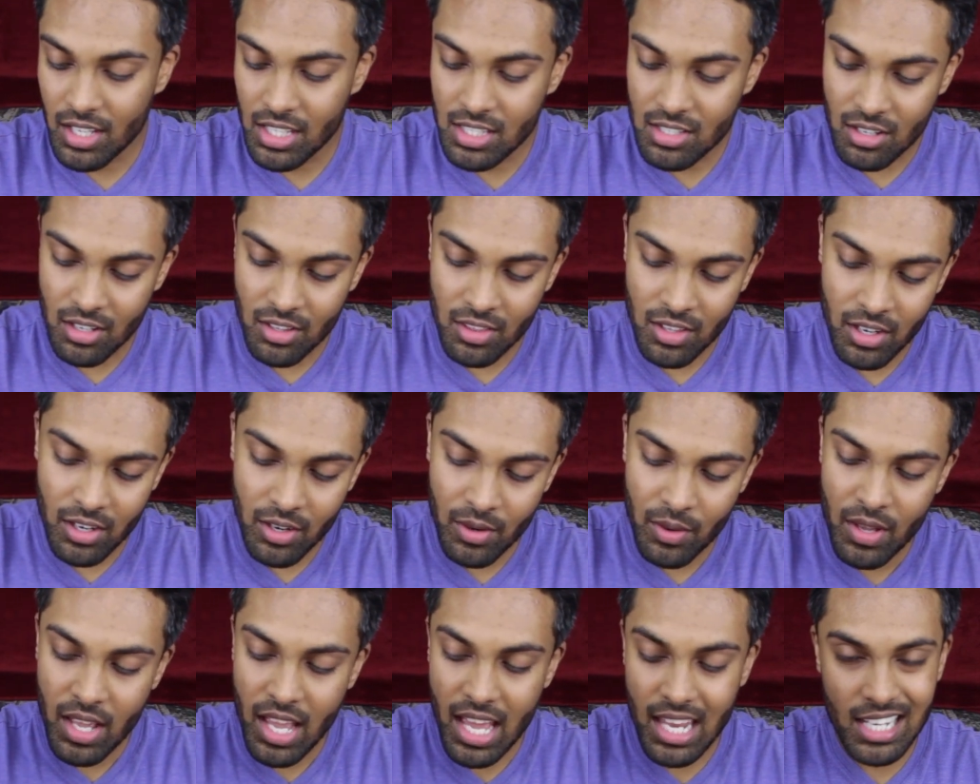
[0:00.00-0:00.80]
That's in
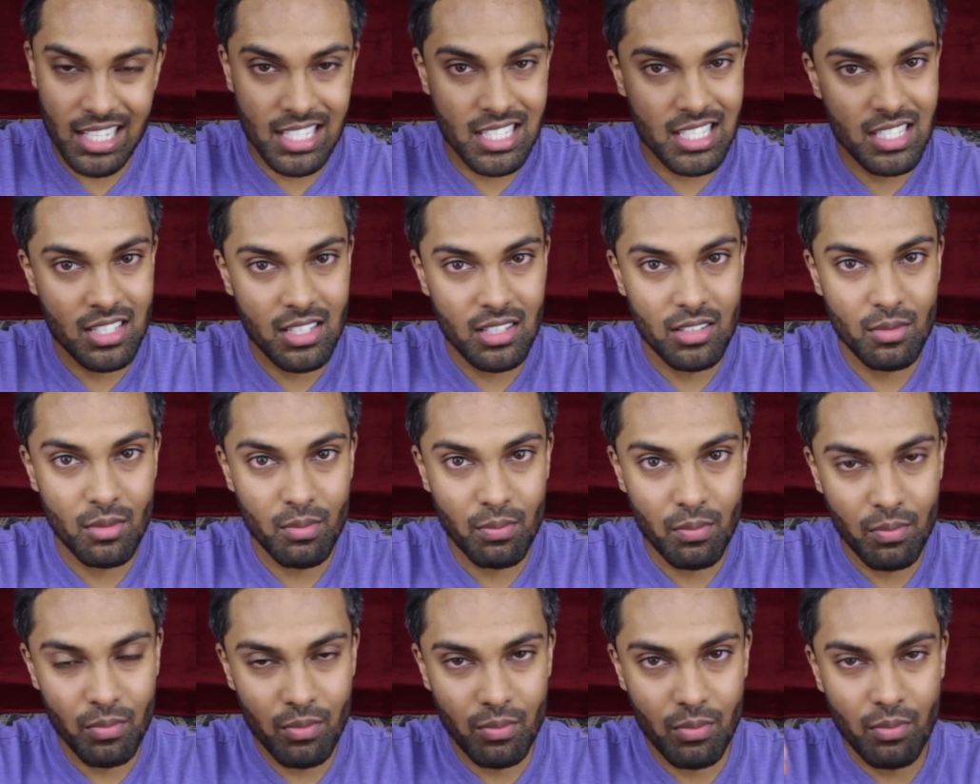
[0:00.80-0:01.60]
there, and it's
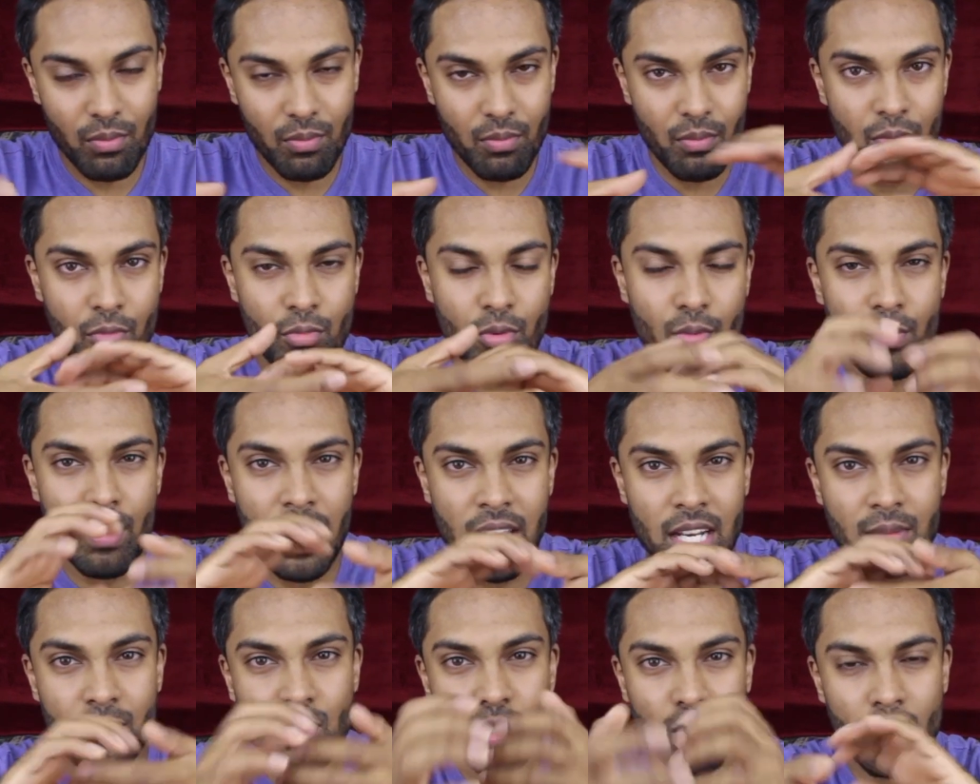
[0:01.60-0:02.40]

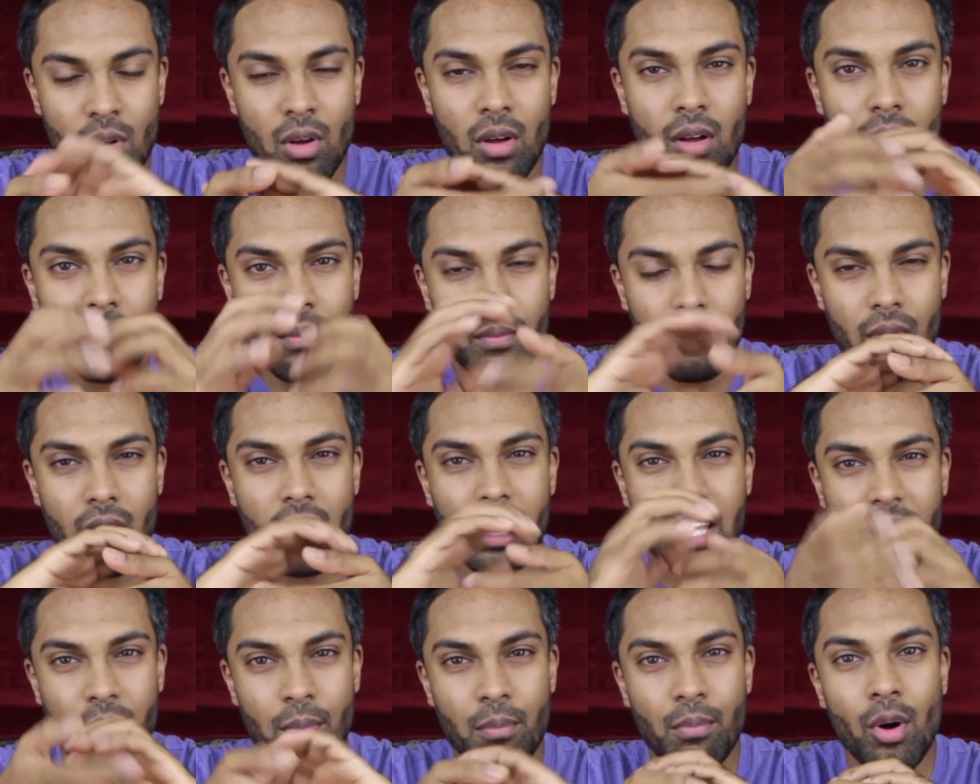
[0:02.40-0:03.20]
made into
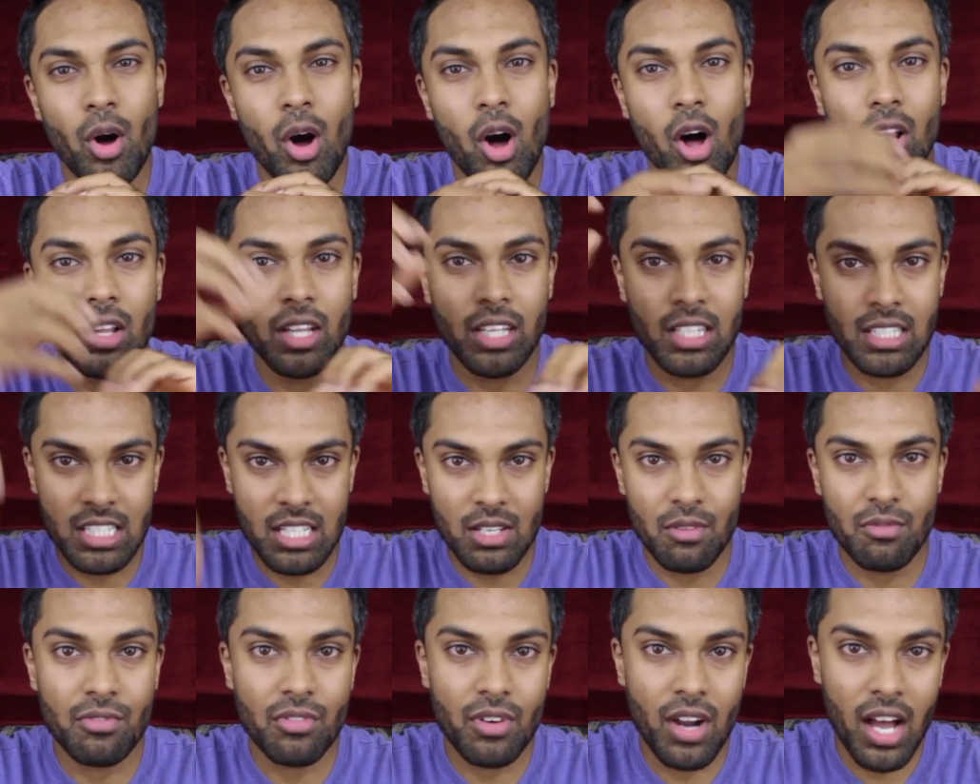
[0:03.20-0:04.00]
like a ball and
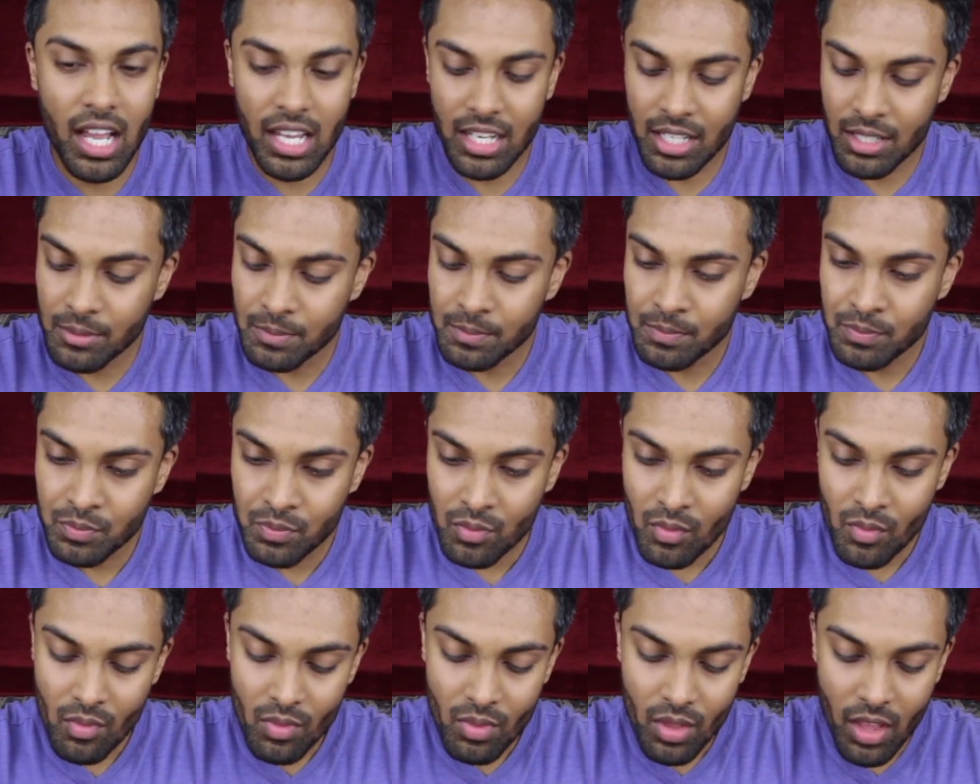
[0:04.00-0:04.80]
deep fried.
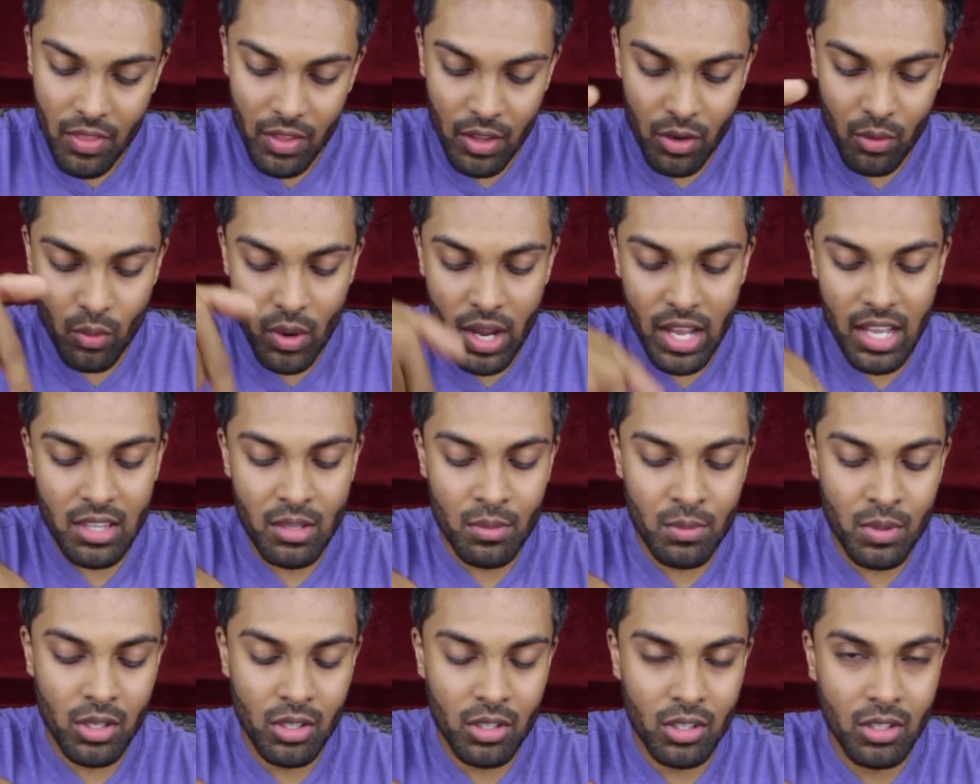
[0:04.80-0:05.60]
And then right in
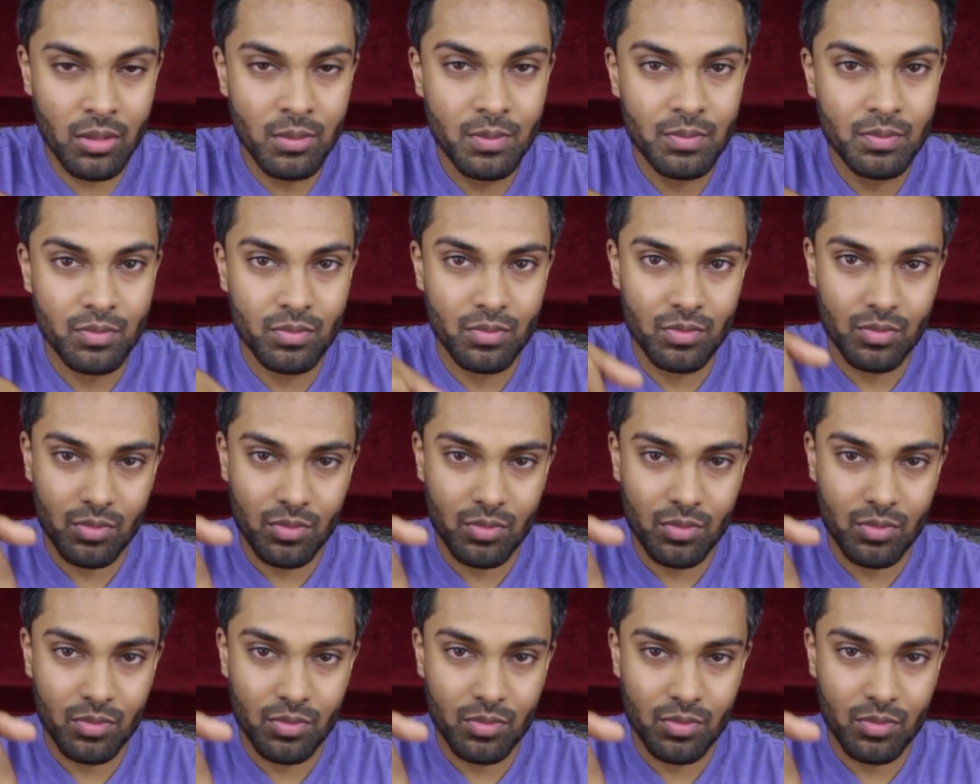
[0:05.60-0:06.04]
the middle,